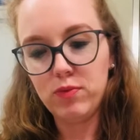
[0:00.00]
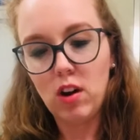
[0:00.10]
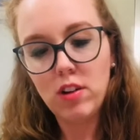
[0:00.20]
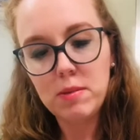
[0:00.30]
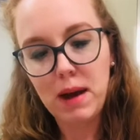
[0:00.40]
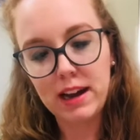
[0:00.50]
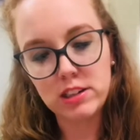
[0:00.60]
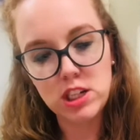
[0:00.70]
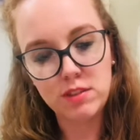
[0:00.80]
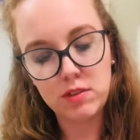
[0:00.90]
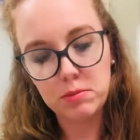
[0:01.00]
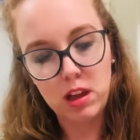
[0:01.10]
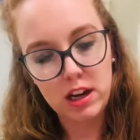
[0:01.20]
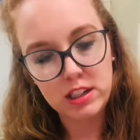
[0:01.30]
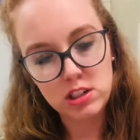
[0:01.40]
all the packaging from
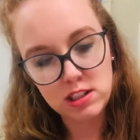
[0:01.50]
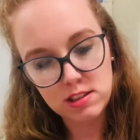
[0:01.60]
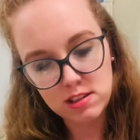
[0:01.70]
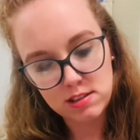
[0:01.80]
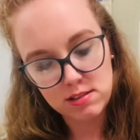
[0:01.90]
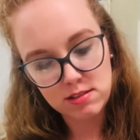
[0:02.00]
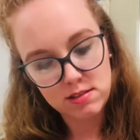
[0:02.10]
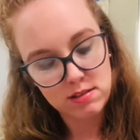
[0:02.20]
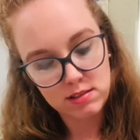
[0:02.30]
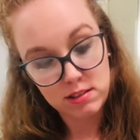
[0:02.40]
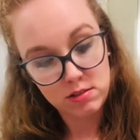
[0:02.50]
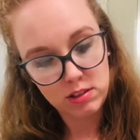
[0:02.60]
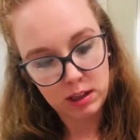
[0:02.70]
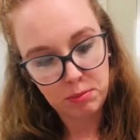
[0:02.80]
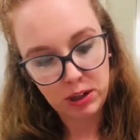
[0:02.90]
Lunch, it's
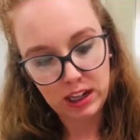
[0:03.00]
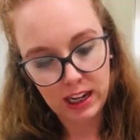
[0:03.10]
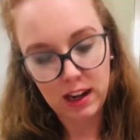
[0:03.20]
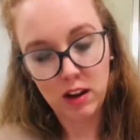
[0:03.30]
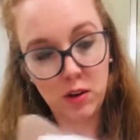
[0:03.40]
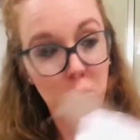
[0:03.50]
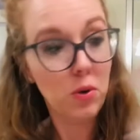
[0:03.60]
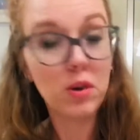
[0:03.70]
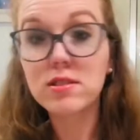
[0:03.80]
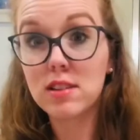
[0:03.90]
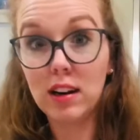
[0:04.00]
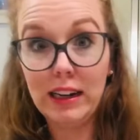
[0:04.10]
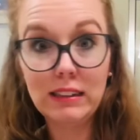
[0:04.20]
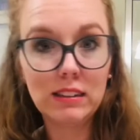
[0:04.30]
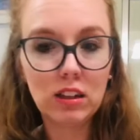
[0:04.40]
really pretty. Whoop. Oops,
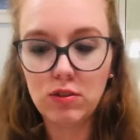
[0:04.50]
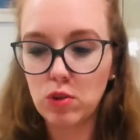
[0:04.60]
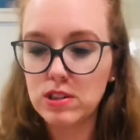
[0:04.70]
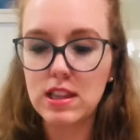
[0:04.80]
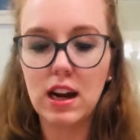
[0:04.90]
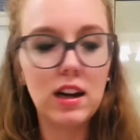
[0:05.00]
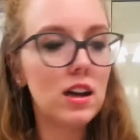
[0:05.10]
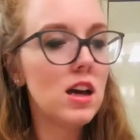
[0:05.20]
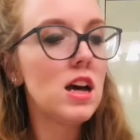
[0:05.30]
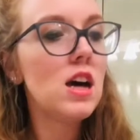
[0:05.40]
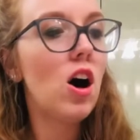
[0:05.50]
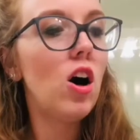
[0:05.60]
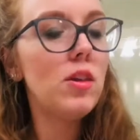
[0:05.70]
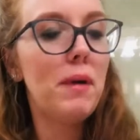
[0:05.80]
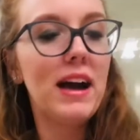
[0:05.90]
sorry, a little force there.
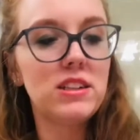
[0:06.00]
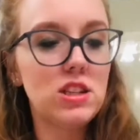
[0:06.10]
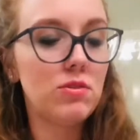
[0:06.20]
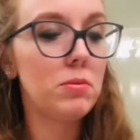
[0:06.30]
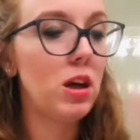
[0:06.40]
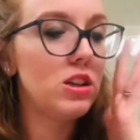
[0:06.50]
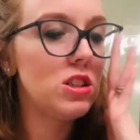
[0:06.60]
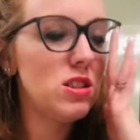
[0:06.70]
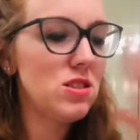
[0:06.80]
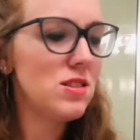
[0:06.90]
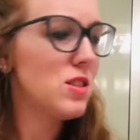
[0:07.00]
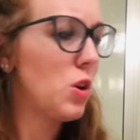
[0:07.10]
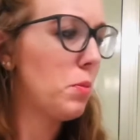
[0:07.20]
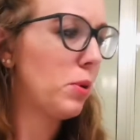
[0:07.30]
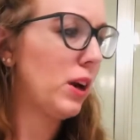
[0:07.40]
All the packaging from Lunge, it's just
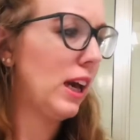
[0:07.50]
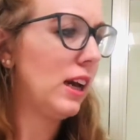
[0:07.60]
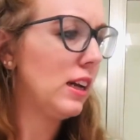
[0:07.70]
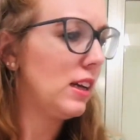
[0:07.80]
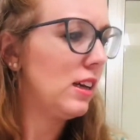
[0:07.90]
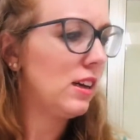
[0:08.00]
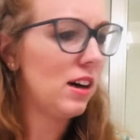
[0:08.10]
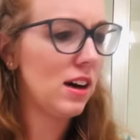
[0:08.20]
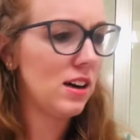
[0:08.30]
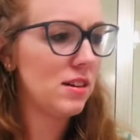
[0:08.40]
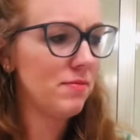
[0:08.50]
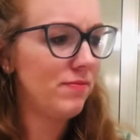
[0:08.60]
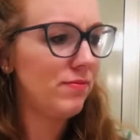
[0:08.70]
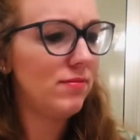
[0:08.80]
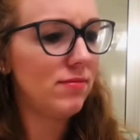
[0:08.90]
so pretty.
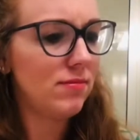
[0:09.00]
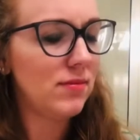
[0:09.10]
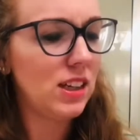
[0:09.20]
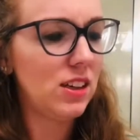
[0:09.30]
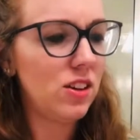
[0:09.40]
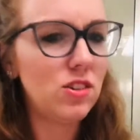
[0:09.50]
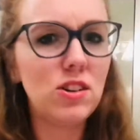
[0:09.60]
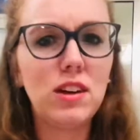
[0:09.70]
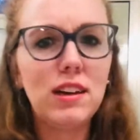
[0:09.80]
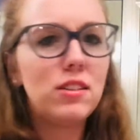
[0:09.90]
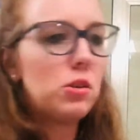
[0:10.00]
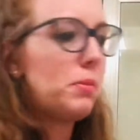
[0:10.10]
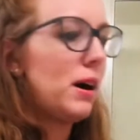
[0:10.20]
You know, you get a little